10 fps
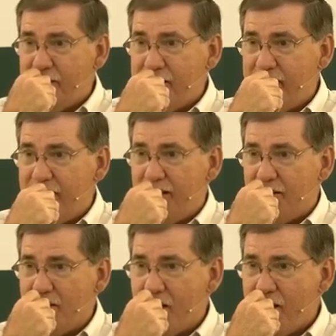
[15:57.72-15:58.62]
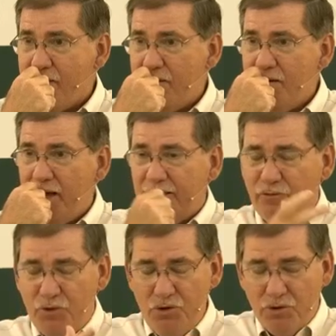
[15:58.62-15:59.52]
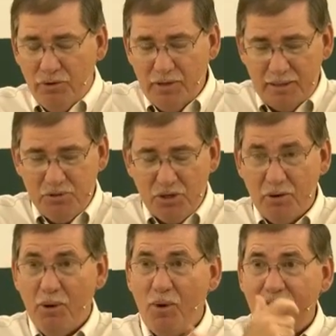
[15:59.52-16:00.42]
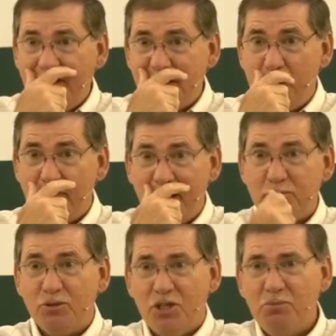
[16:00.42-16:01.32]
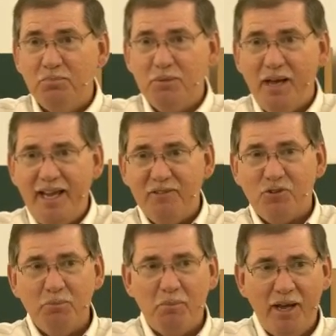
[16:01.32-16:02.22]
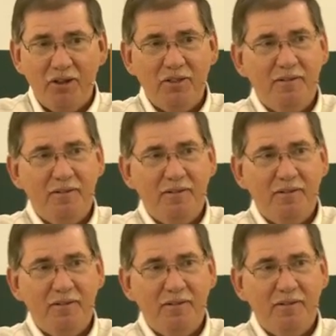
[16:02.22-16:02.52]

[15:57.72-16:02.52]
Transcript: And uh, at the funeral, I'm sorry, my wife tells me I'm not supposed to put my hand in front of my mouth.